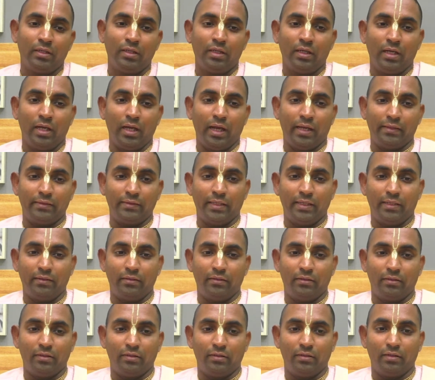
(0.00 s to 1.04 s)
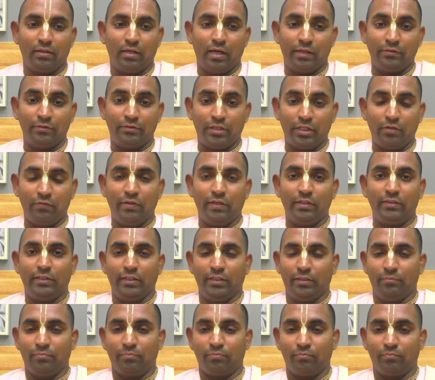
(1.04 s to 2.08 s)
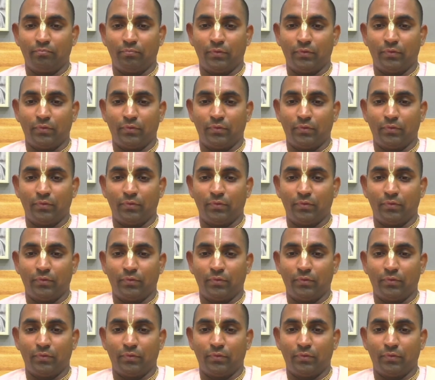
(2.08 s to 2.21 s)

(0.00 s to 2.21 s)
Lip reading: And then Antarvedi,